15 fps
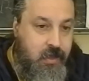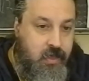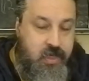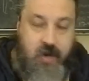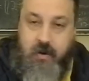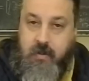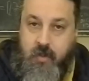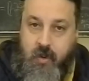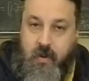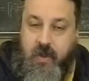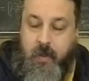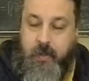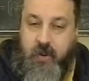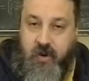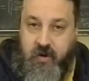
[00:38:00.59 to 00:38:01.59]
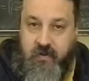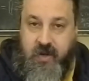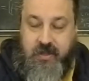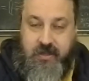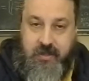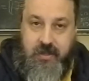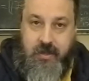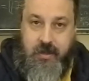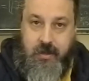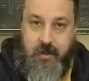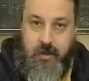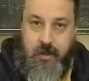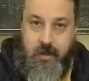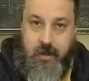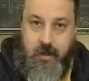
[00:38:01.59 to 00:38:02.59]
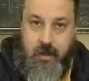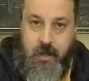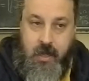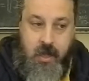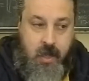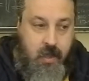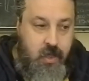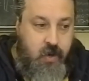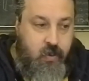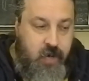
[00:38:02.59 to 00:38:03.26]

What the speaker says: They're immoral. They're perverts. The